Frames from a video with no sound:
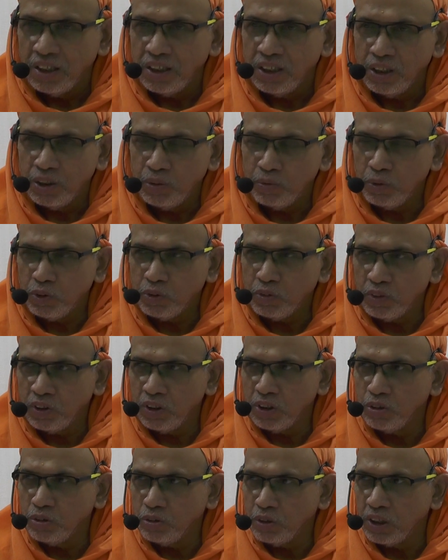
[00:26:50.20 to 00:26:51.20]
In
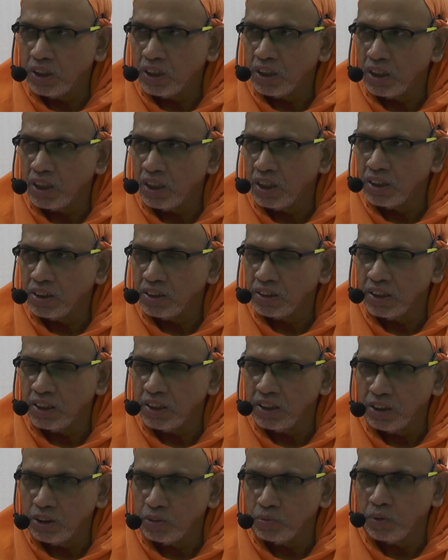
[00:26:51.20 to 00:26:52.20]
between you enter and
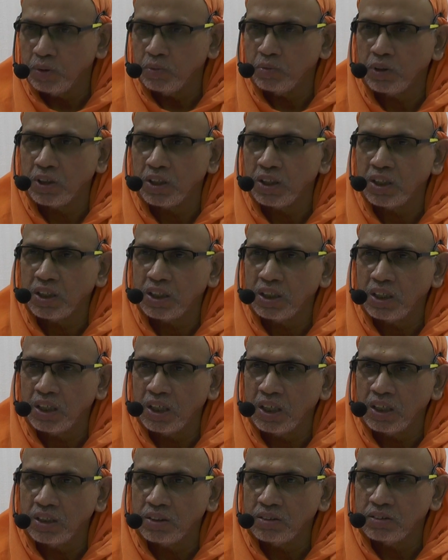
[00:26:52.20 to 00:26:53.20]
say, he is my
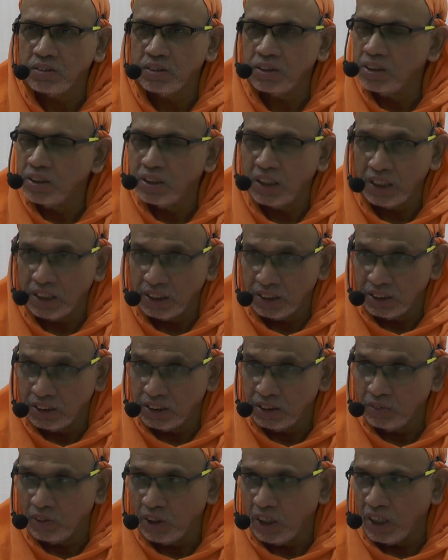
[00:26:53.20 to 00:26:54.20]
brother-in-law. He is not a
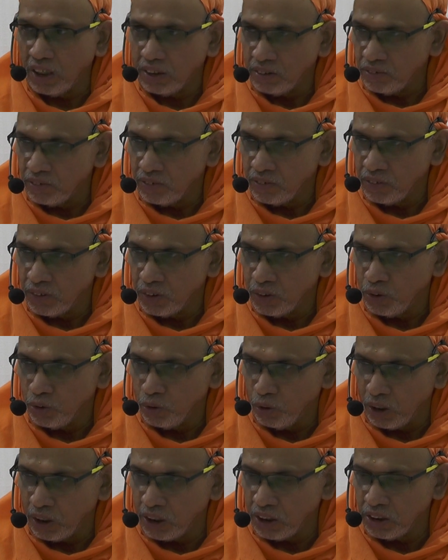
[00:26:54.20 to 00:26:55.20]
jiva.
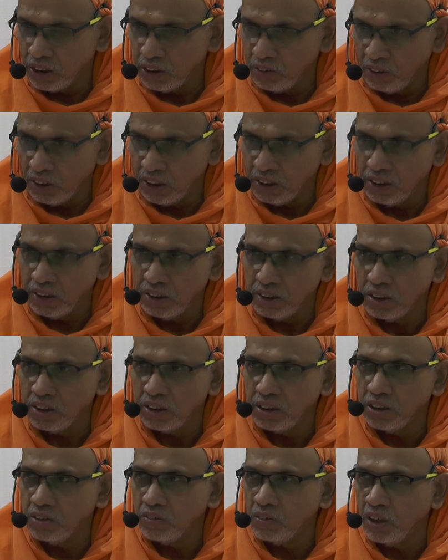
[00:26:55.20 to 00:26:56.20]
You are a jiva, he is a
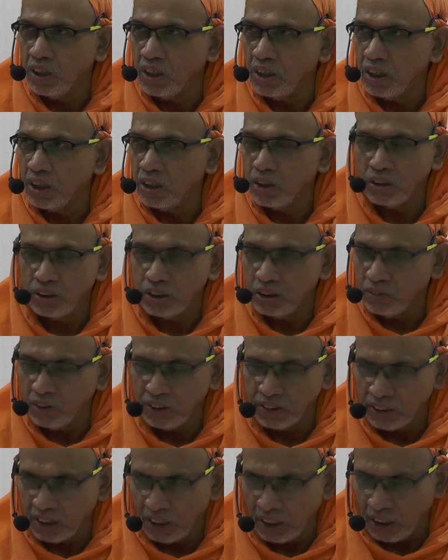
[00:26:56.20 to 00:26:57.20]
jiva. And
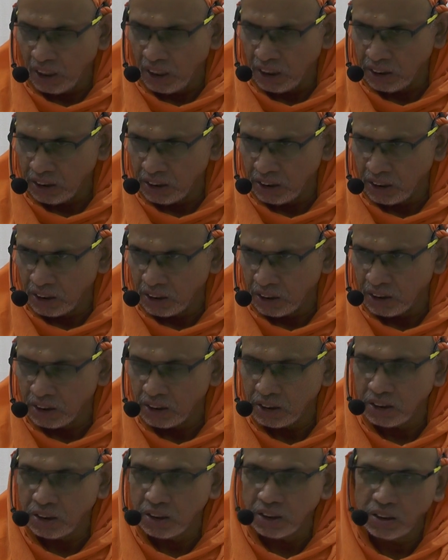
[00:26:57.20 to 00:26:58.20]
jivas are not
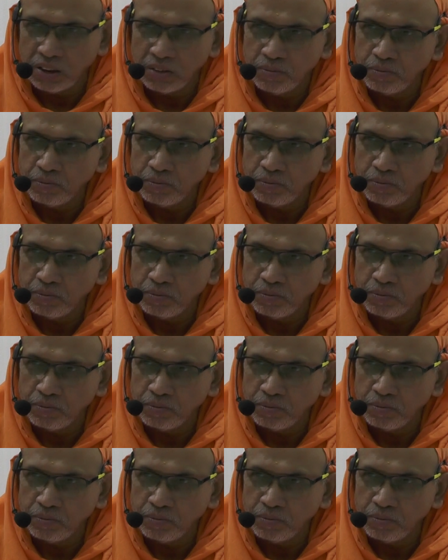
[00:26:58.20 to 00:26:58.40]
interconnected.